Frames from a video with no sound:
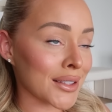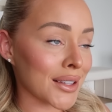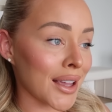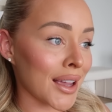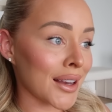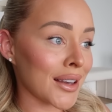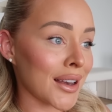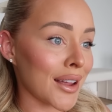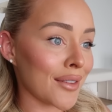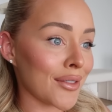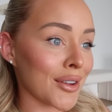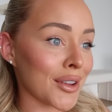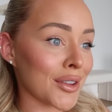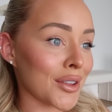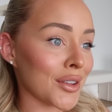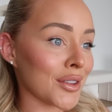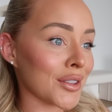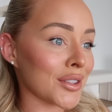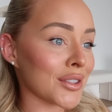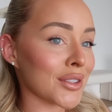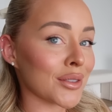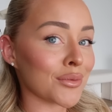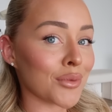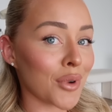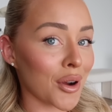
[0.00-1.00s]
I never
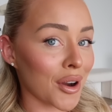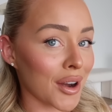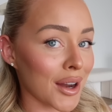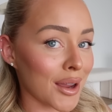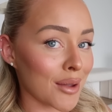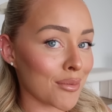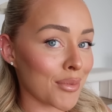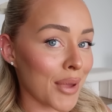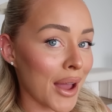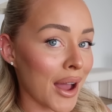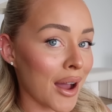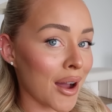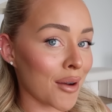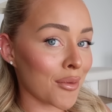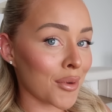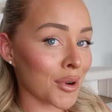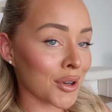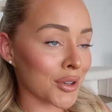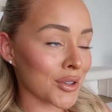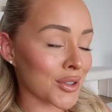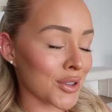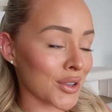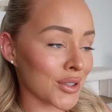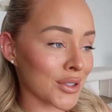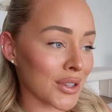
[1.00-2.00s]
used to worry about what
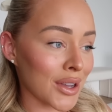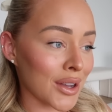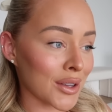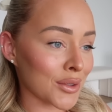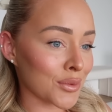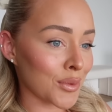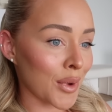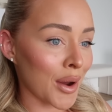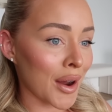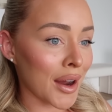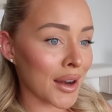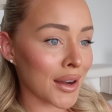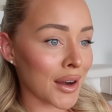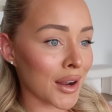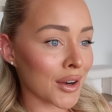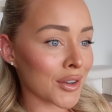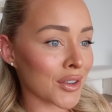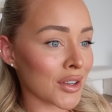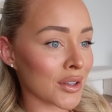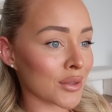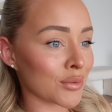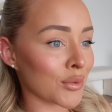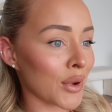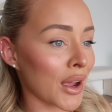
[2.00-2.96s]
shoes I was wearing. I'd just